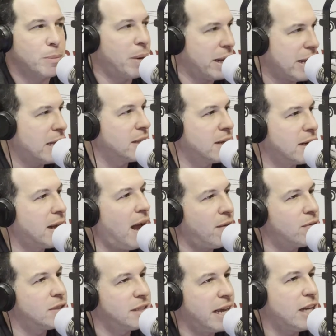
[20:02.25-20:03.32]
By the end of the
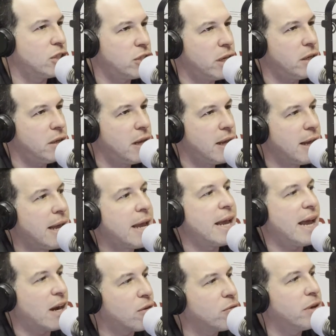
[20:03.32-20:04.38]
conversation,
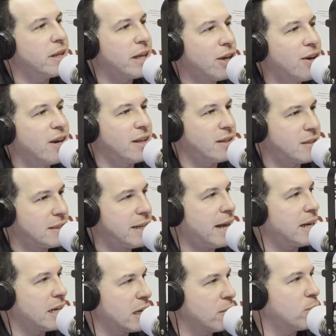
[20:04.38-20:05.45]
he had a really good
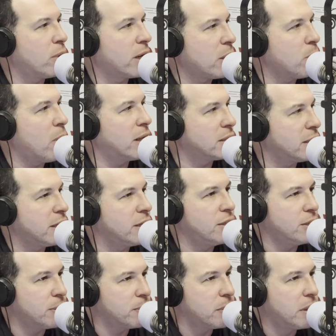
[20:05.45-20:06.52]
understanding of what he wanted to
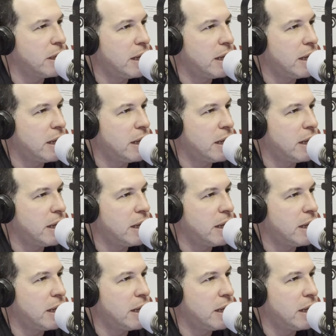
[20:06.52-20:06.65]
do.